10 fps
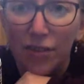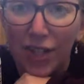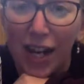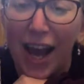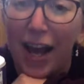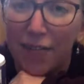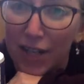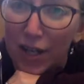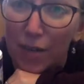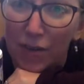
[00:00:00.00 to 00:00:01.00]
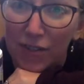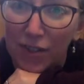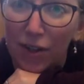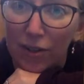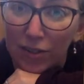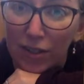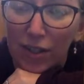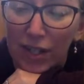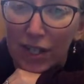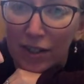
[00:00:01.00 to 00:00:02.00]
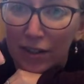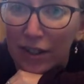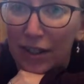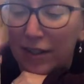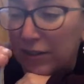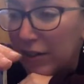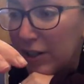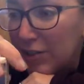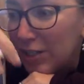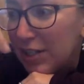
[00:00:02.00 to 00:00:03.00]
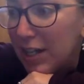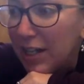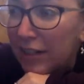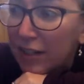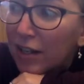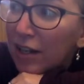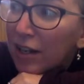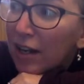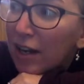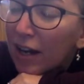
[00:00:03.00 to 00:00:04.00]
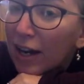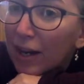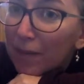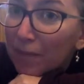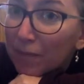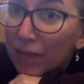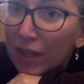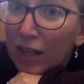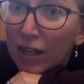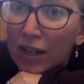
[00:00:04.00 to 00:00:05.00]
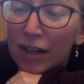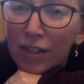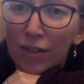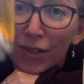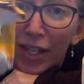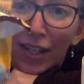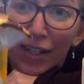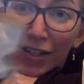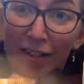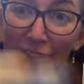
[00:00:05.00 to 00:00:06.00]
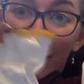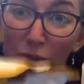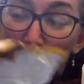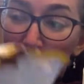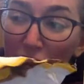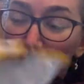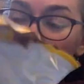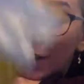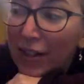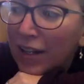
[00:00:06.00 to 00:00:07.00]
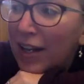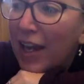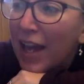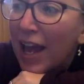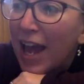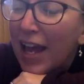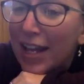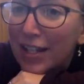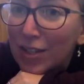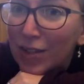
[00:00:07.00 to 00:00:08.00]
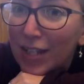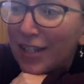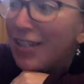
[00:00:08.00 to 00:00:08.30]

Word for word: You need a half a cup of salt, so you need a, a large container. Um, you need some sugar, and you need